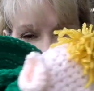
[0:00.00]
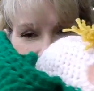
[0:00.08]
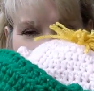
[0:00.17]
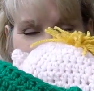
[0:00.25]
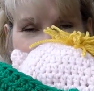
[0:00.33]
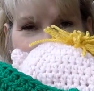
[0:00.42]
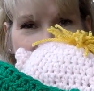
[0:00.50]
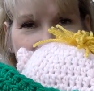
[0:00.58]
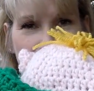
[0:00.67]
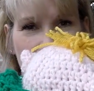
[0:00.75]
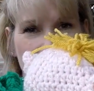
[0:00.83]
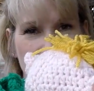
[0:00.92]
And I
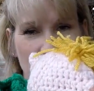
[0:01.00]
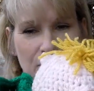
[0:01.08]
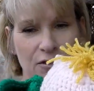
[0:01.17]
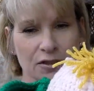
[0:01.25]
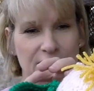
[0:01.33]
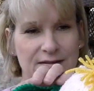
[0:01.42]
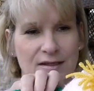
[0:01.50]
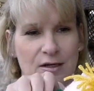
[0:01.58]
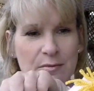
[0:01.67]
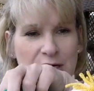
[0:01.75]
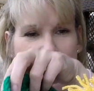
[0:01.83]
love the way their little hoodies come